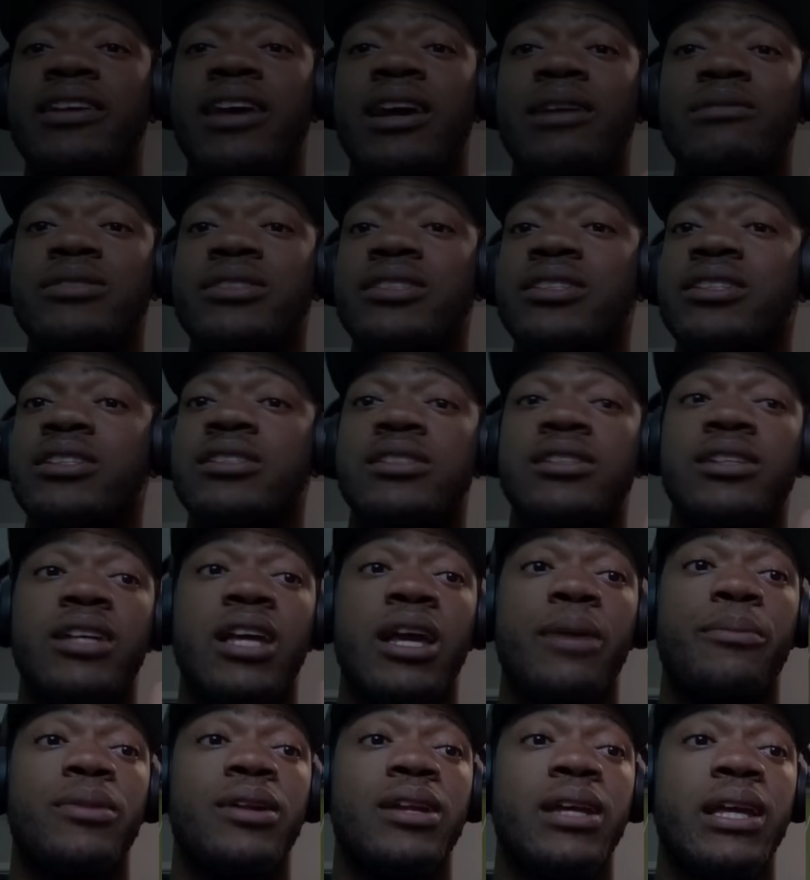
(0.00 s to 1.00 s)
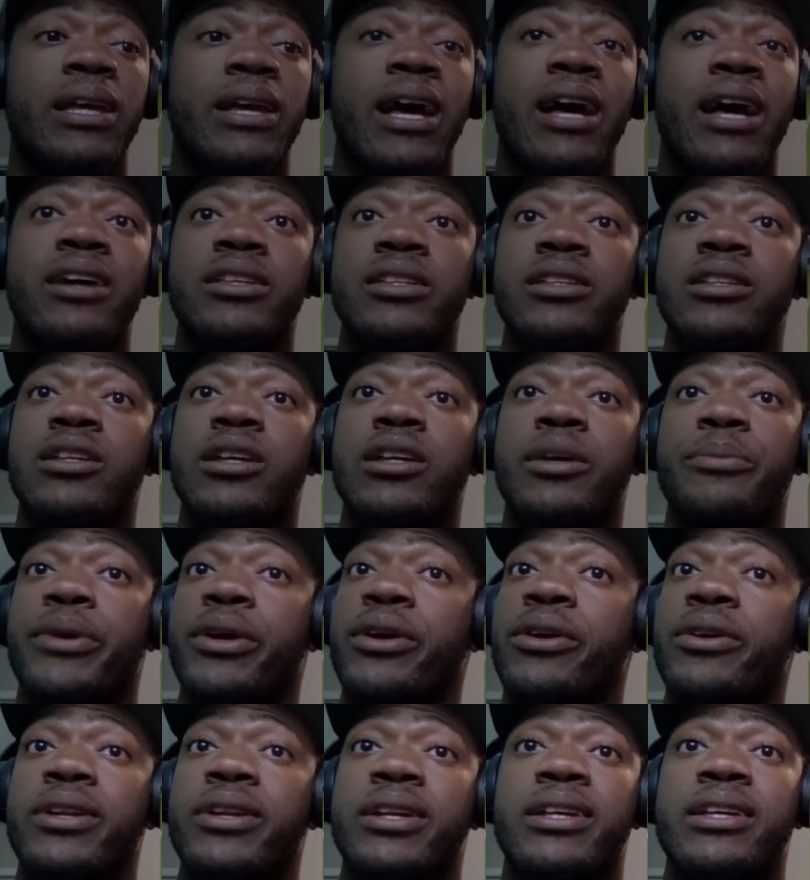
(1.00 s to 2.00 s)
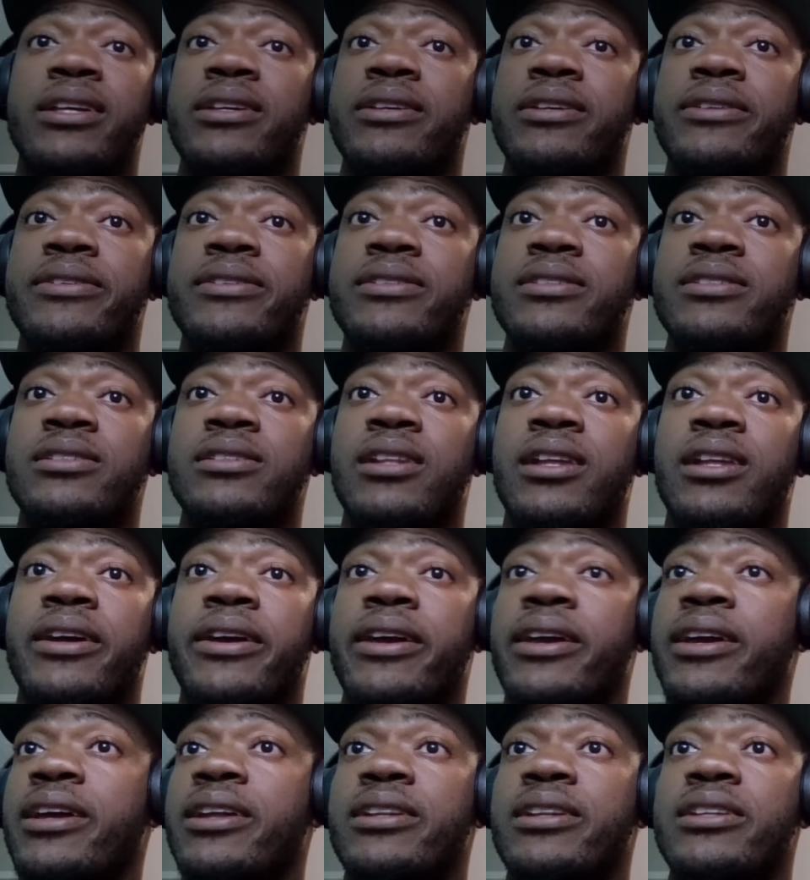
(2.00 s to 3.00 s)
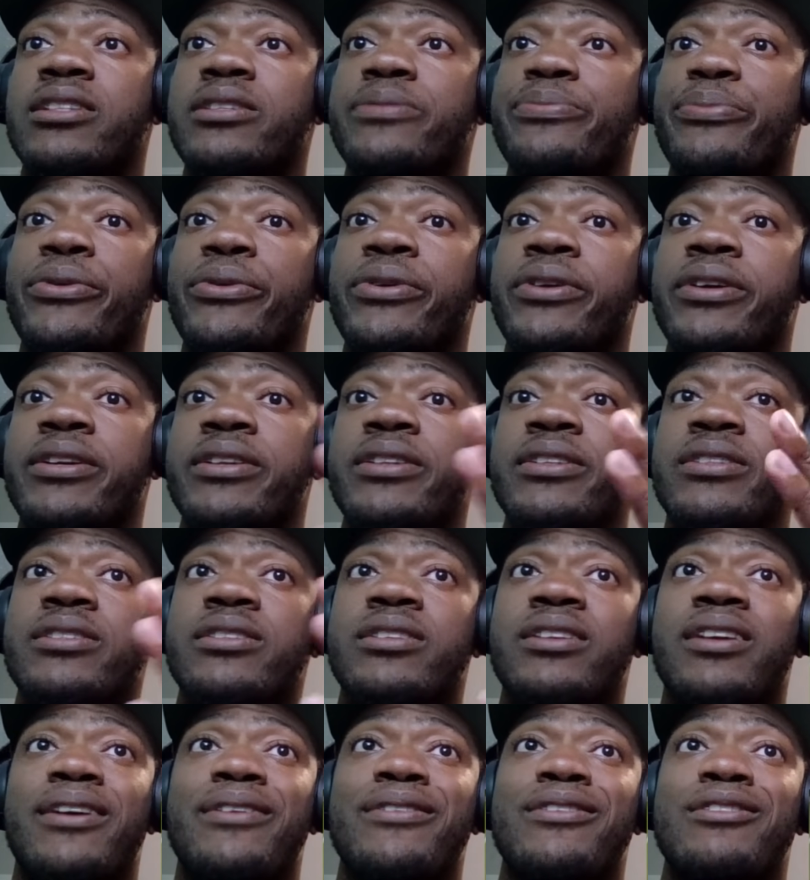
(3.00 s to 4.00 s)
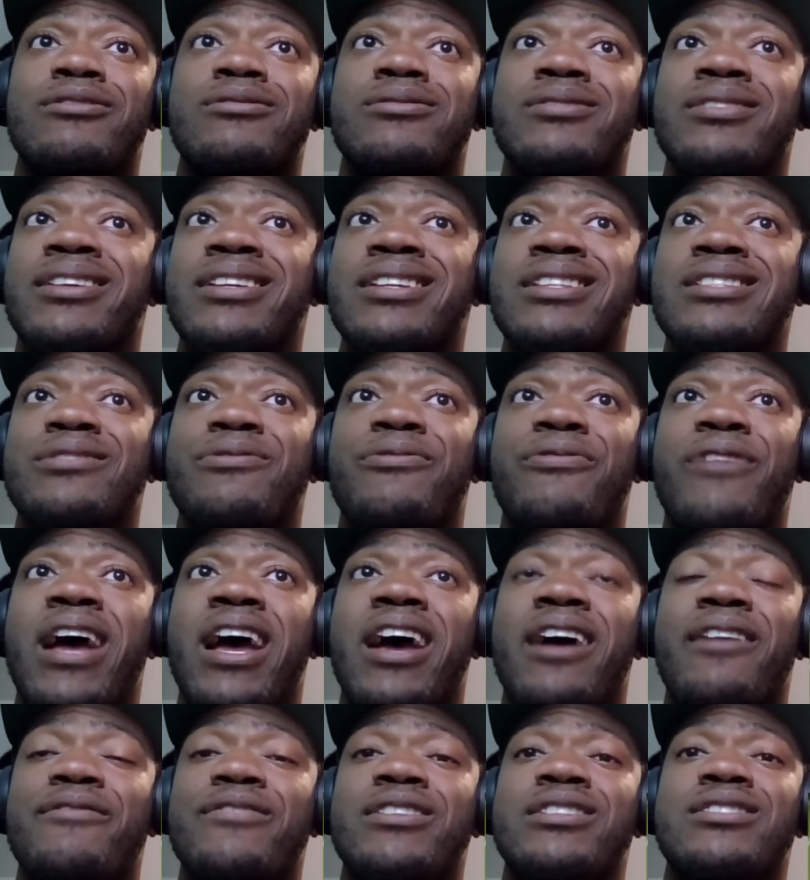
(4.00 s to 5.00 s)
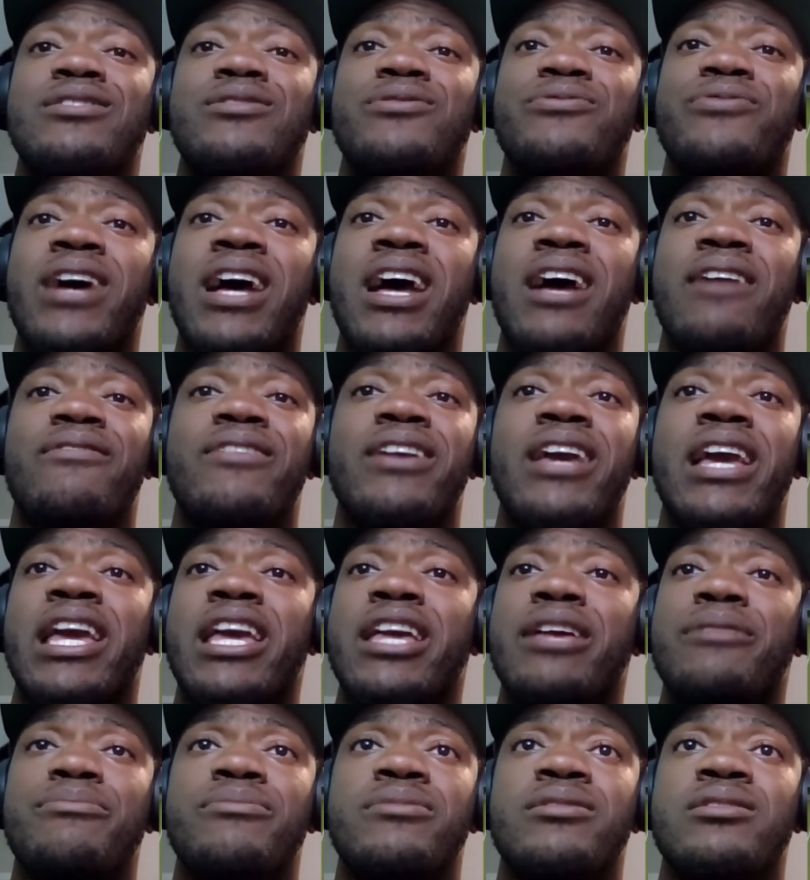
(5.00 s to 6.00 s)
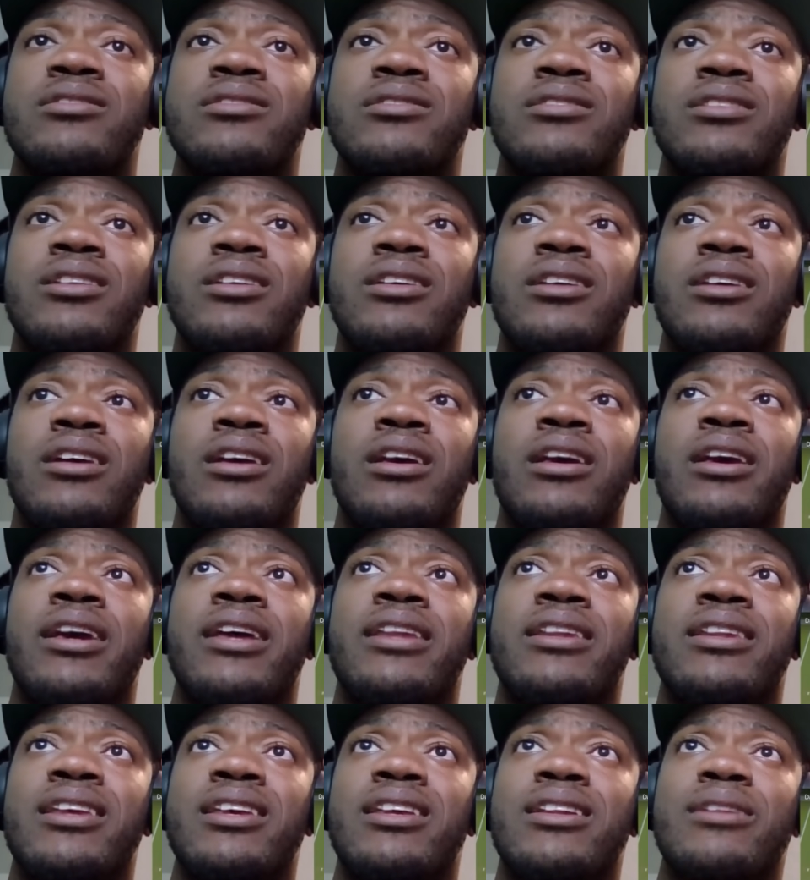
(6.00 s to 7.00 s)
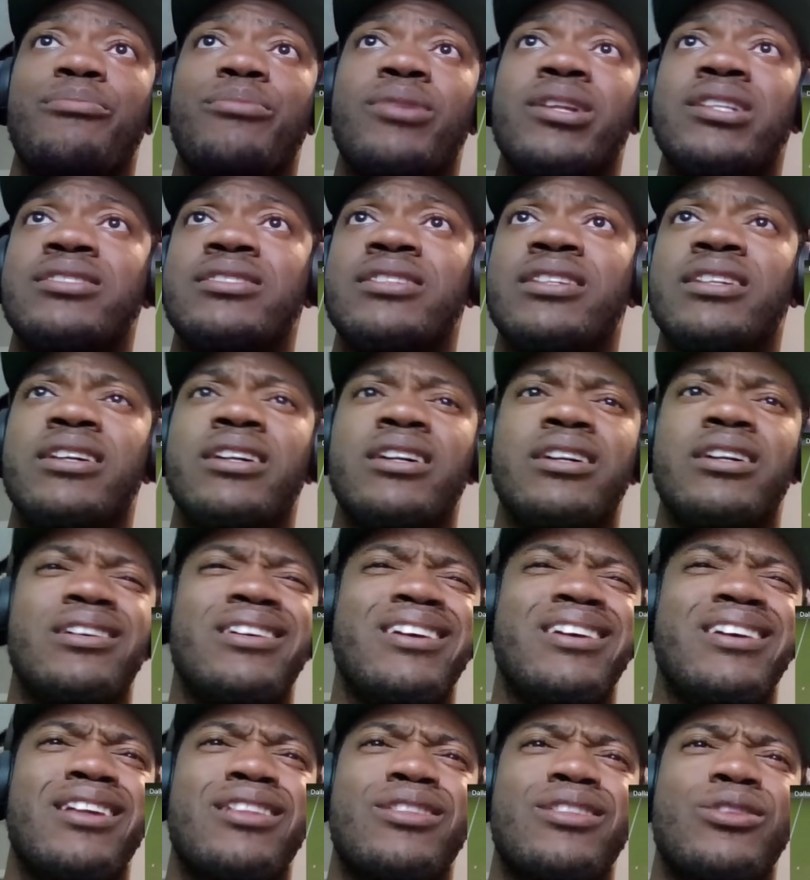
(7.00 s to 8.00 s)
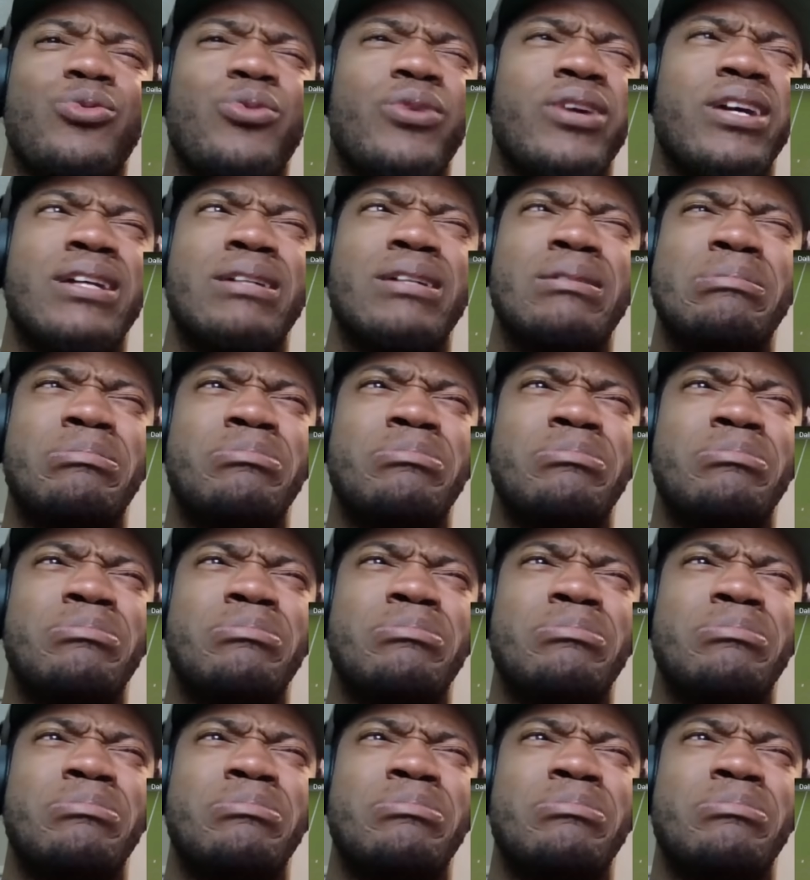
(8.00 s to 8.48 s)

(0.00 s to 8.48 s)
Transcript: seriously can't believe how good Purdy is, like, at this point. I know what I'm saying. This is five games. And then plus the other, what,